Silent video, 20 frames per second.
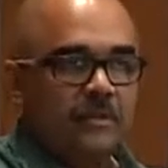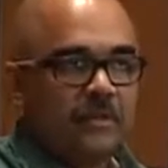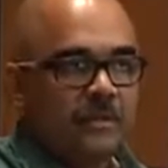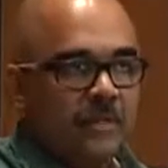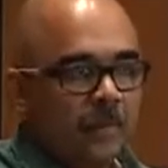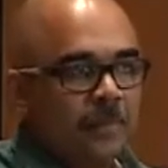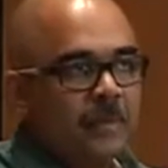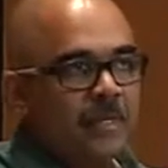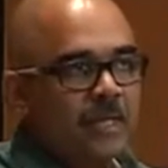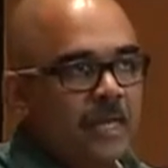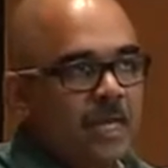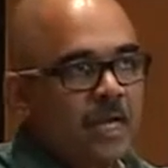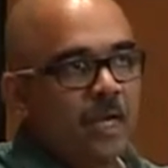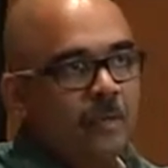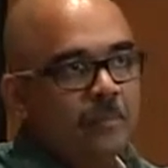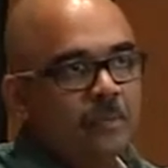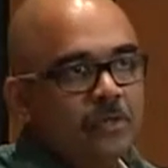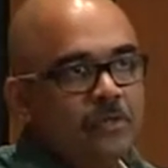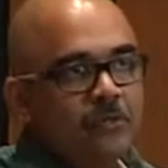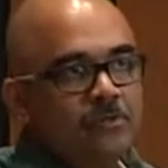I mean, they
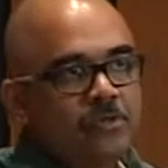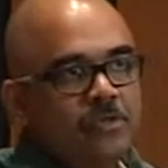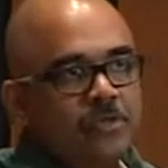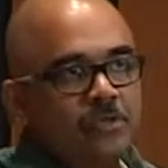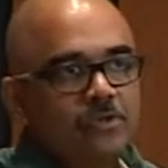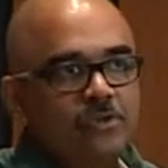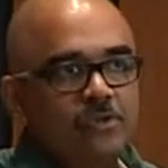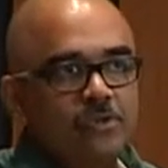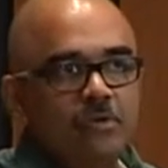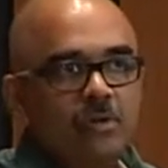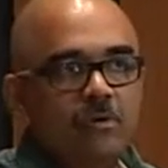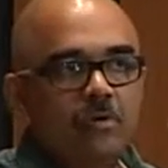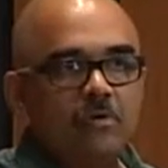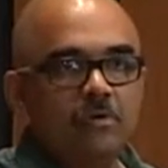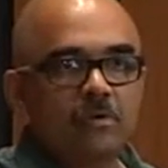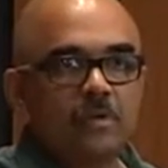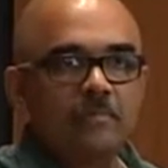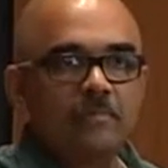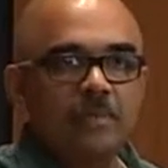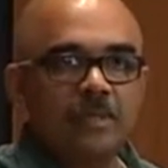come in to see a
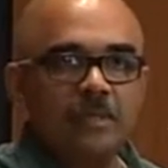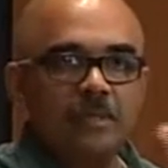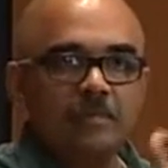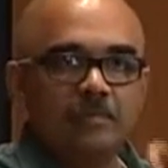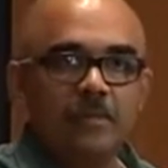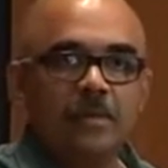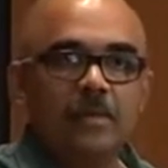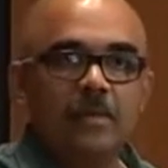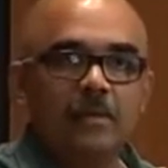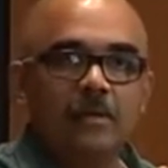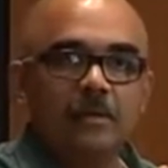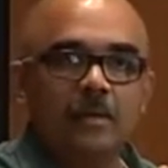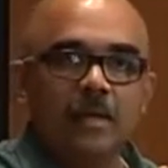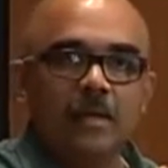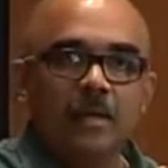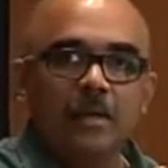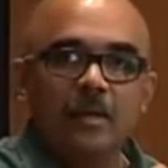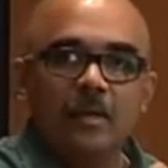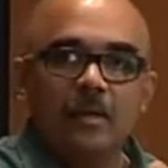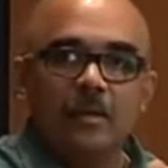sugar-coated bitter pill,
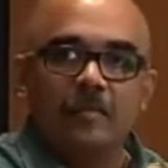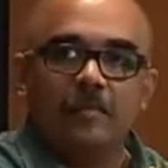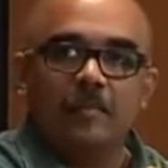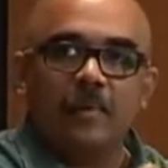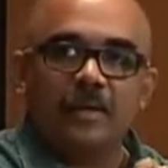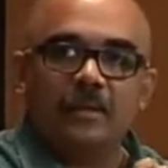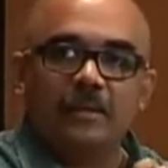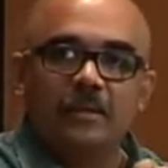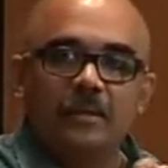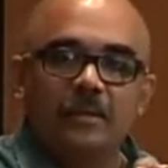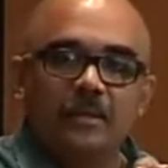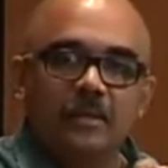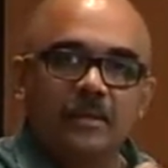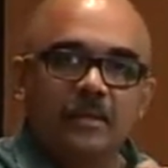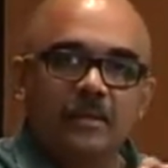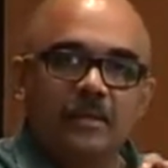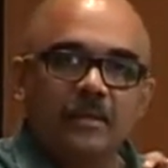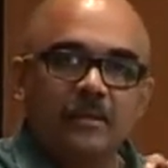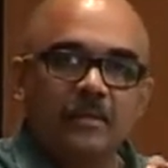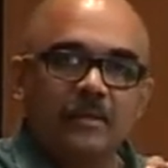but
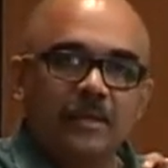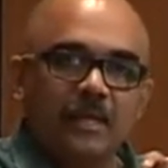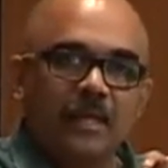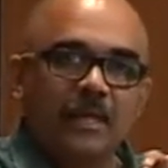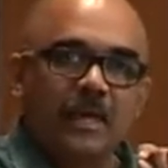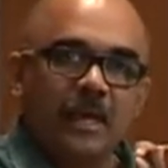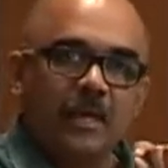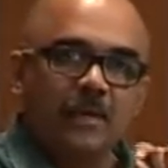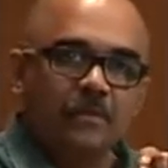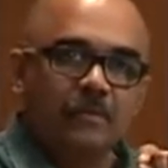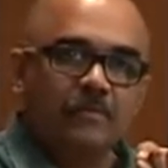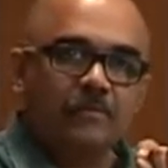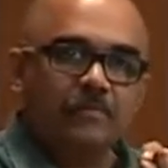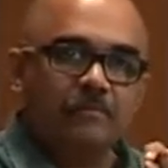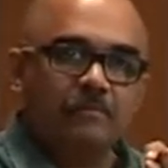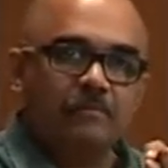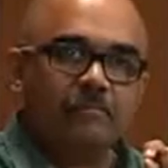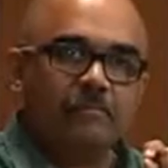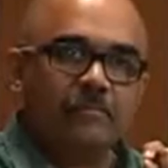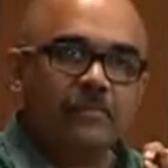they kind of
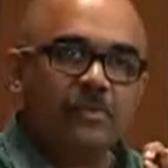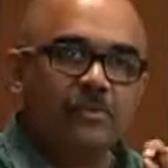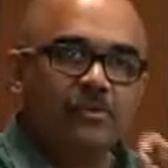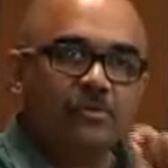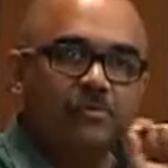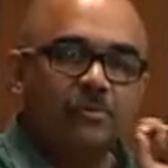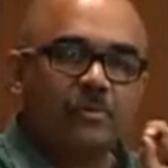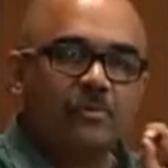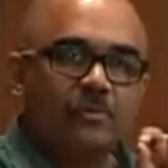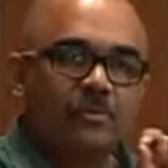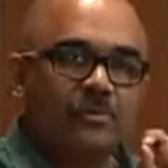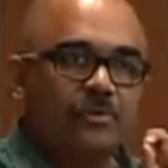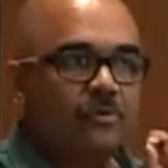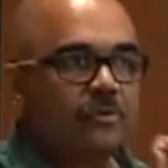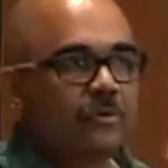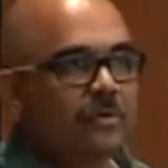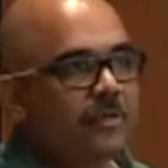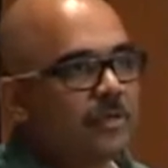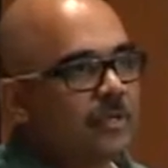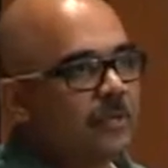chew on the
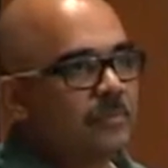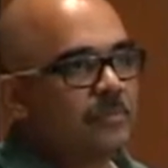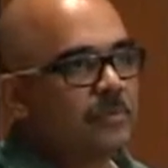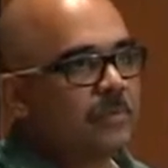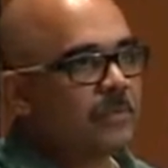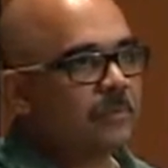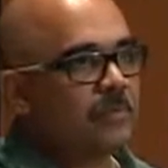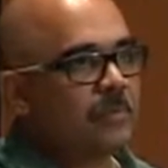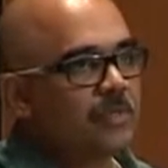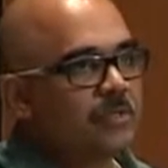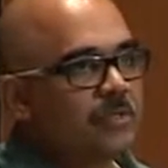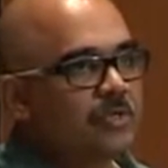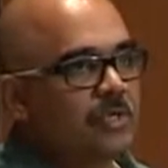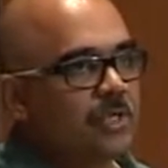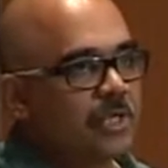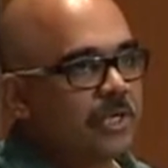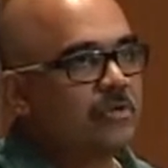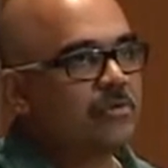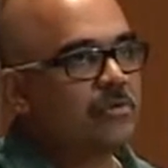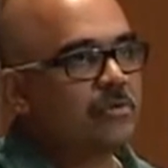sugar and pretty much
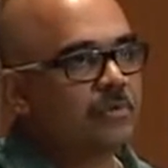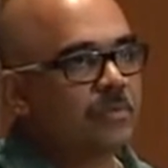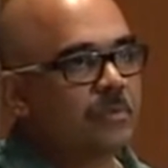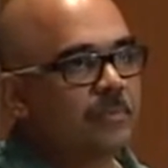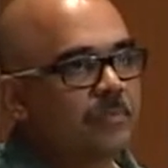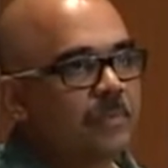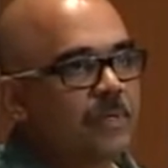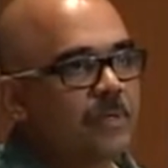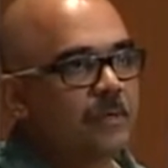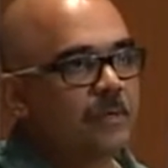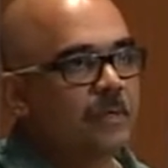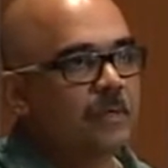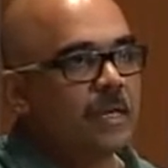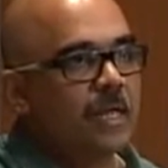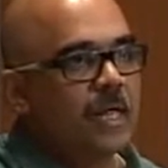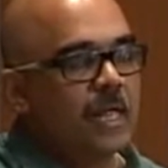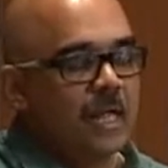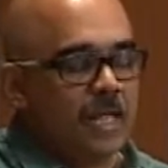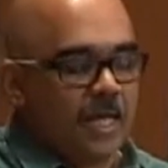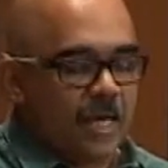ignore the pill.
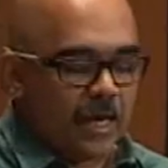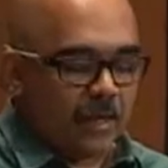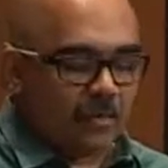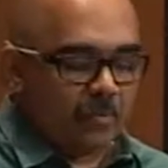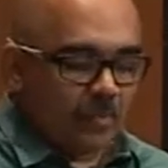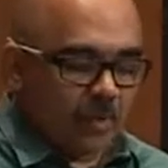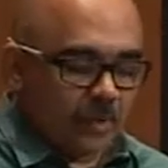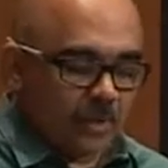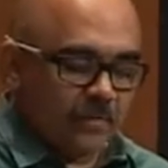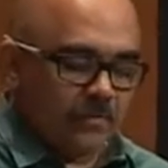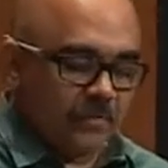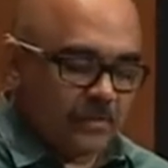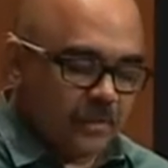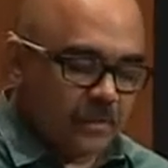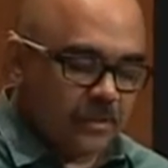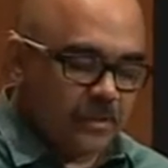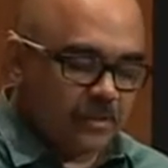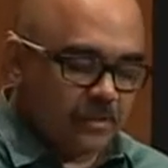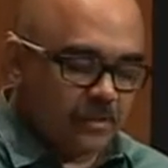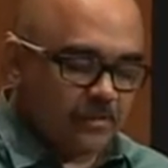And one of the
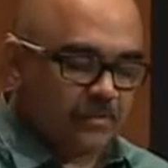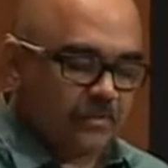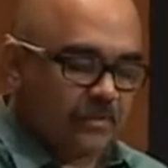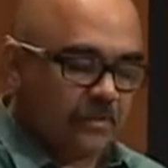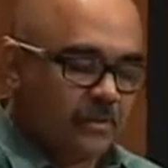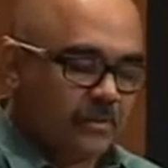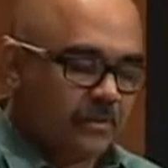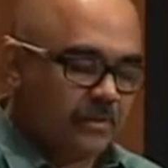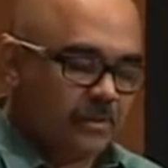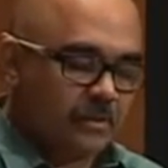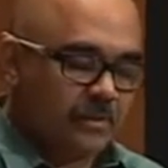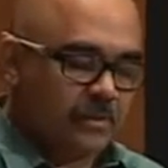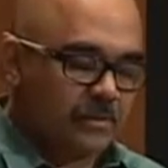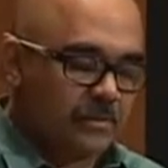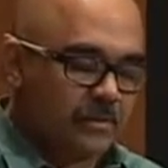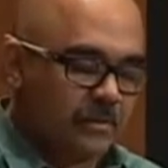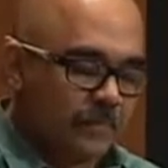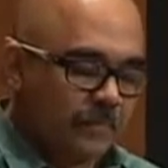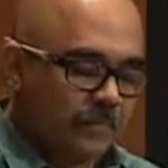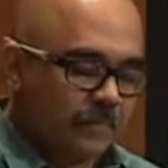reasons for this
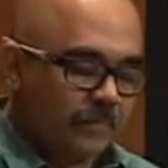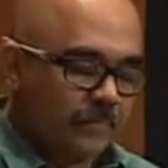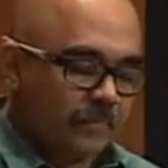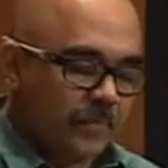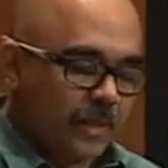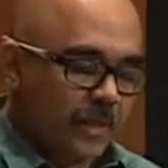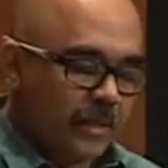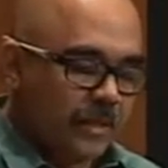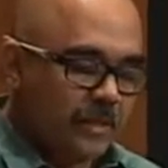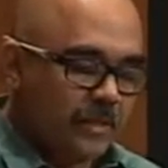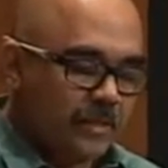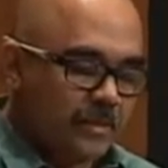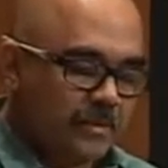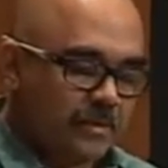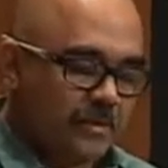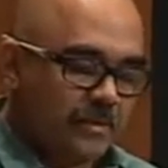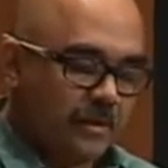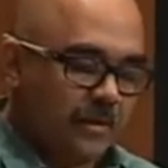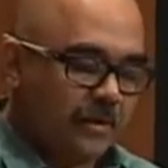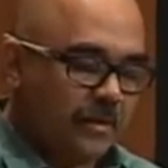is
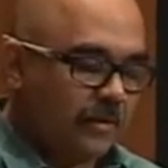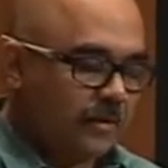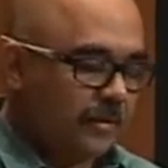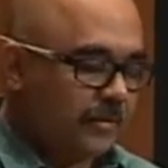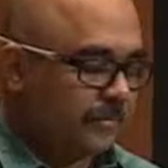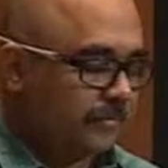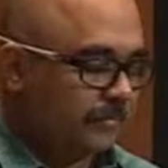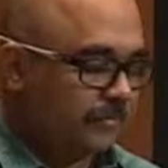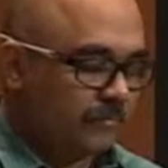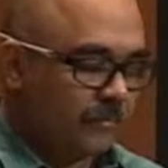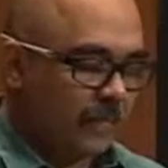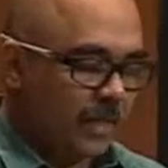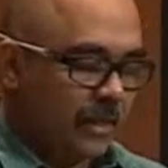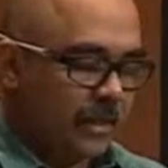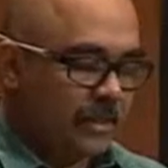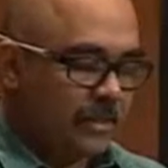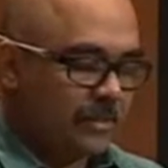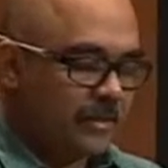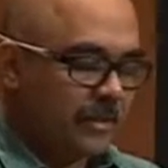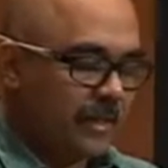that you
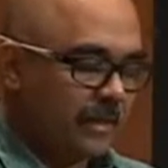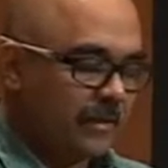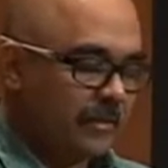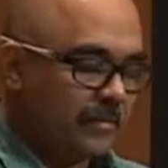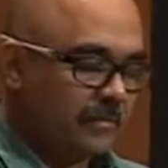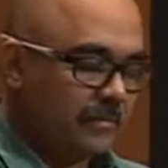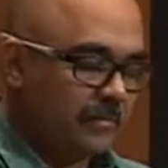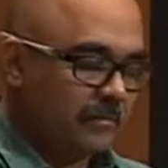just have